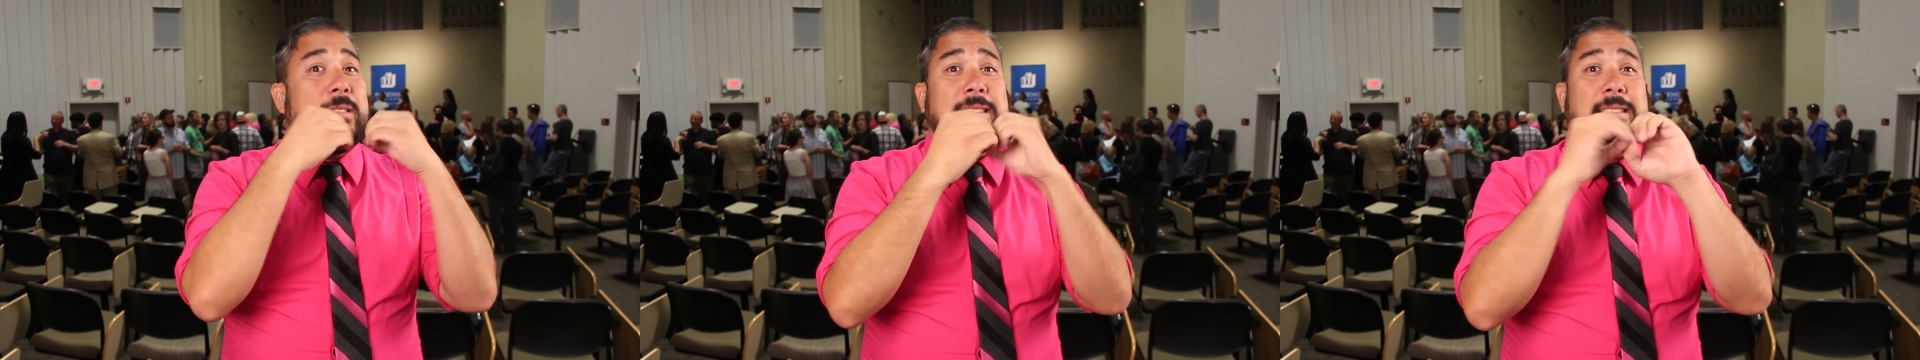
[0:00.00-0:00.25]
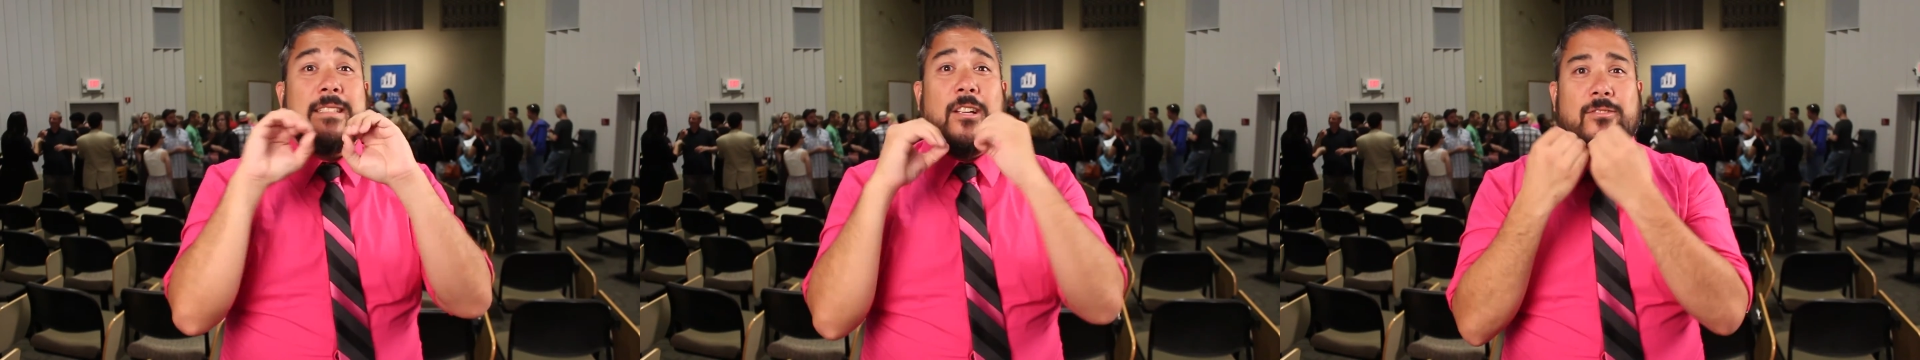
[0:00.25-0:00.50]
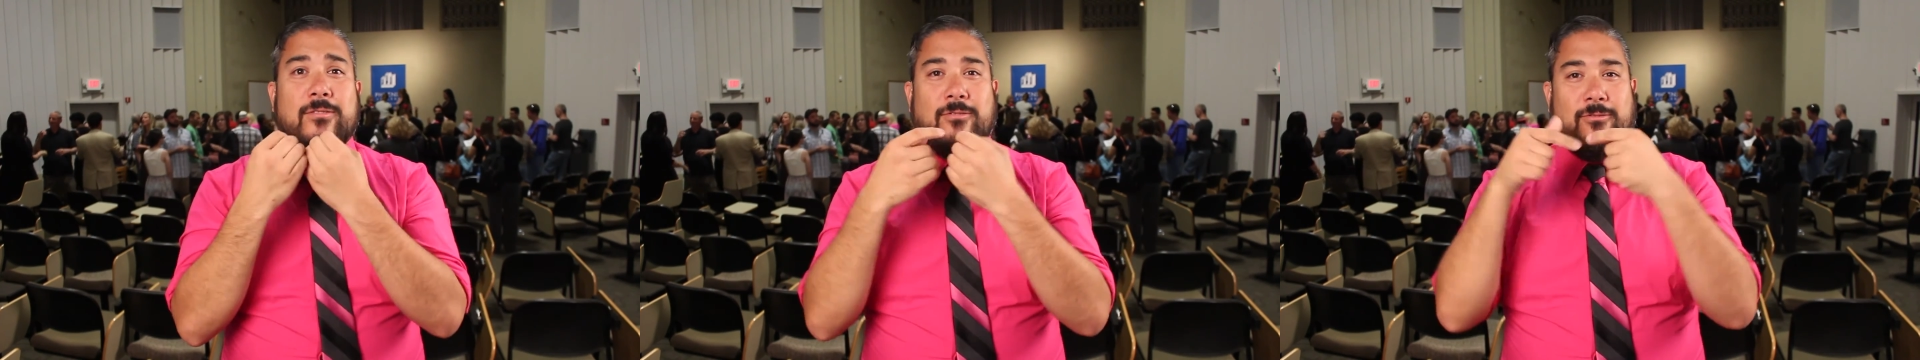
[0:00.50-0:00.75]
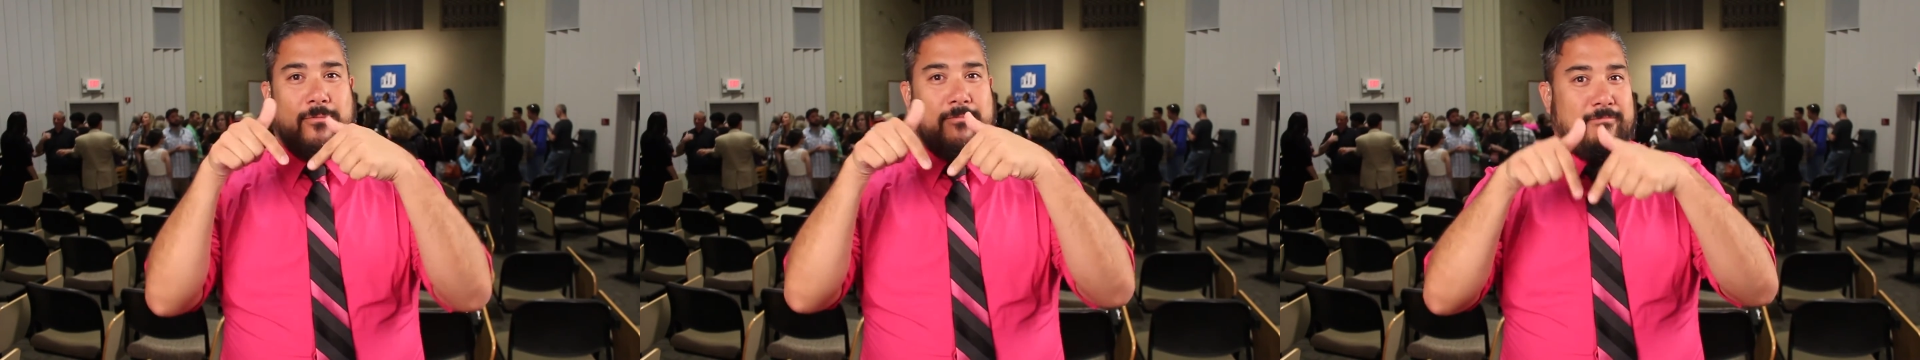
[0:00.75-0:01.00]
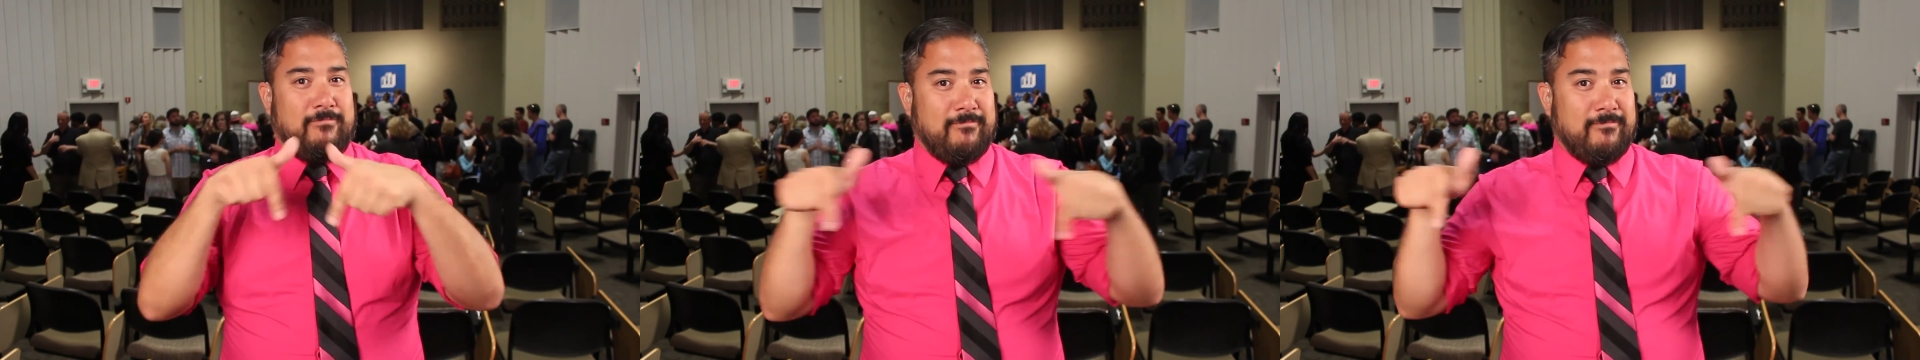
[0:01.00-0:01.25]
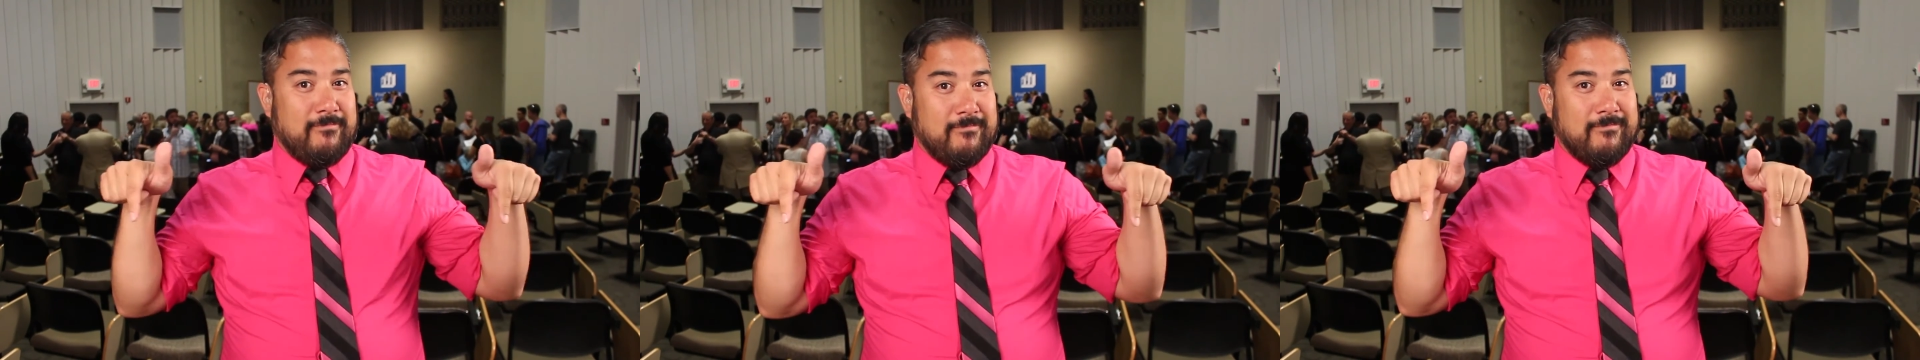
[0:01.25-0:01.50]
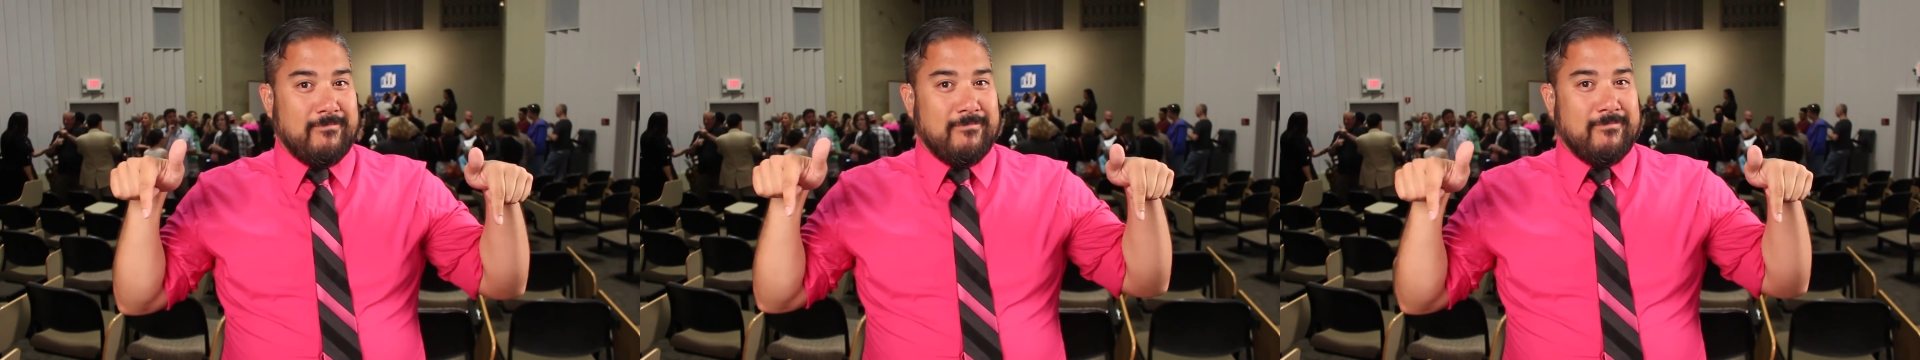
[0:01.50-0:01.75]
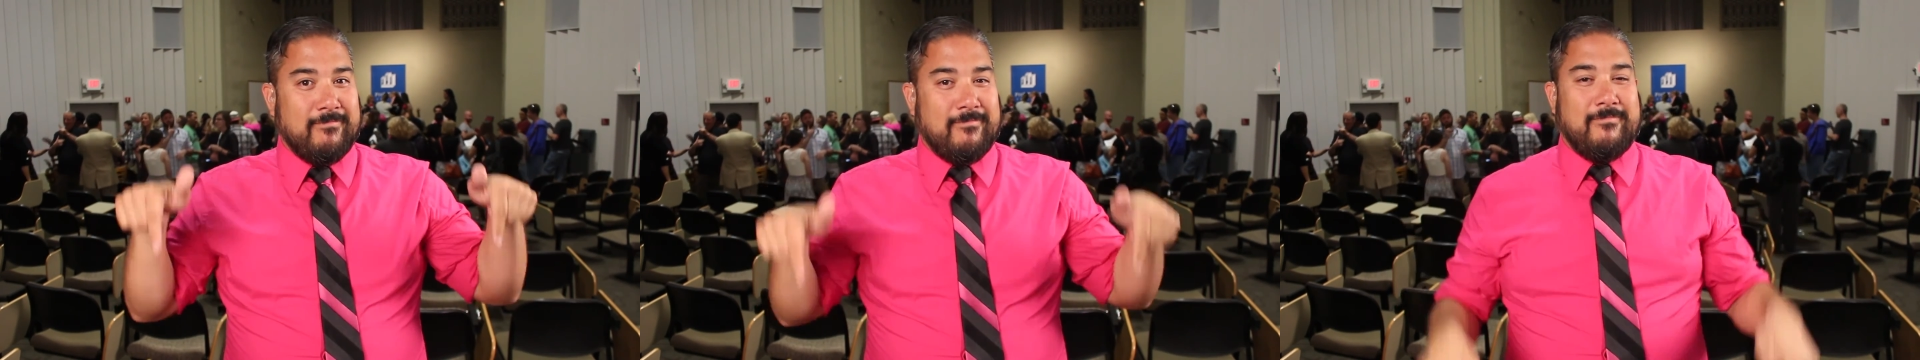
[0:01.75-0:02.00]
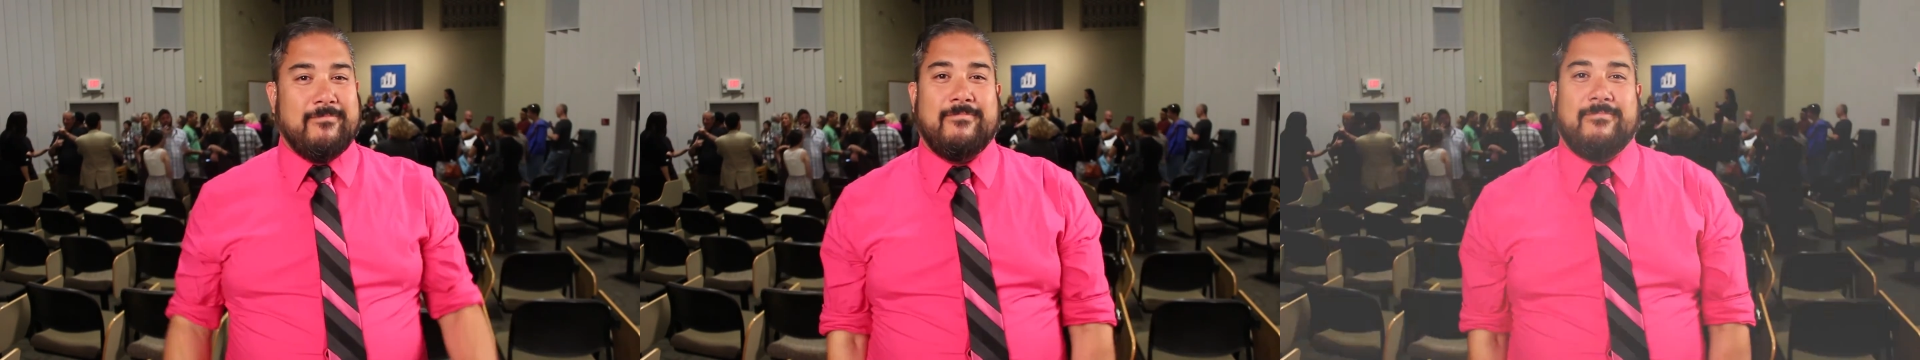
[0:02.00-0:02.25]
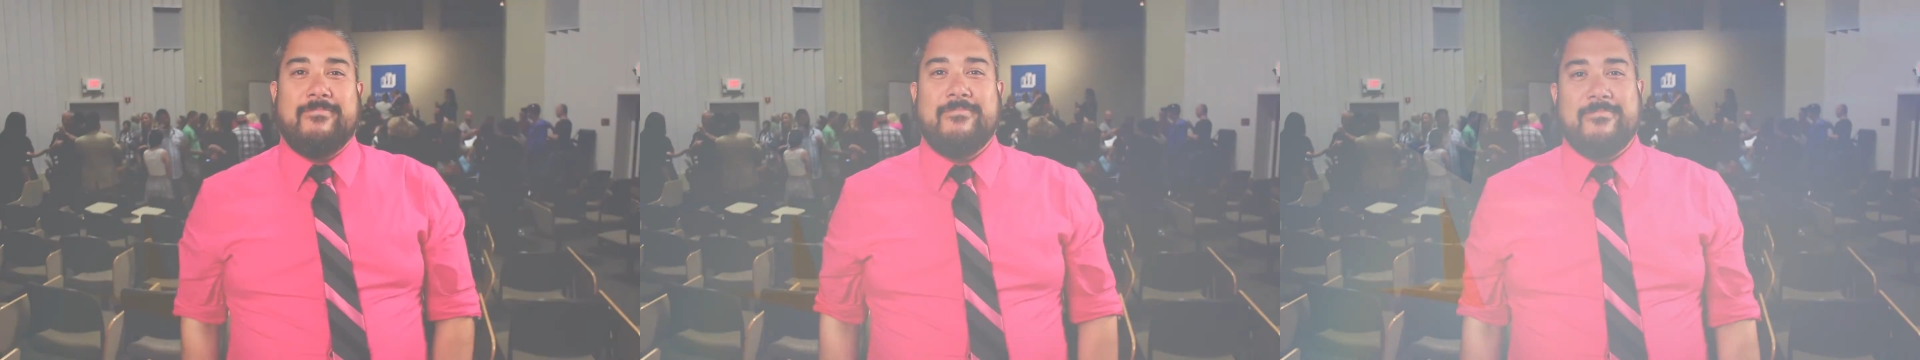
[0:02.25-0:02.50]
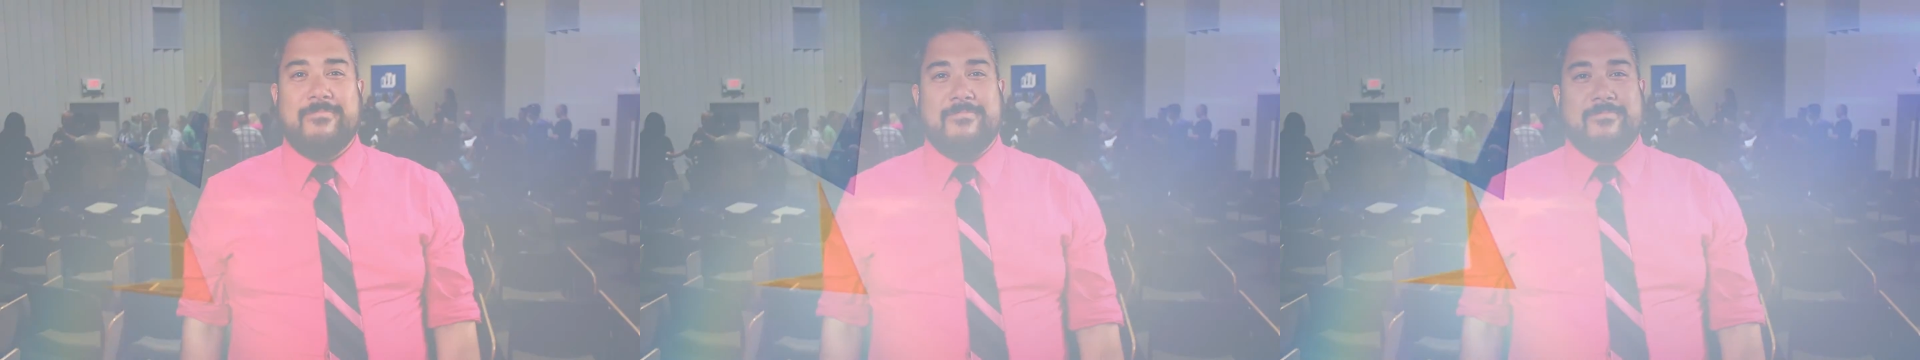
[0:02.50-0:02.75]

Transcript: by following the links that we have posted below.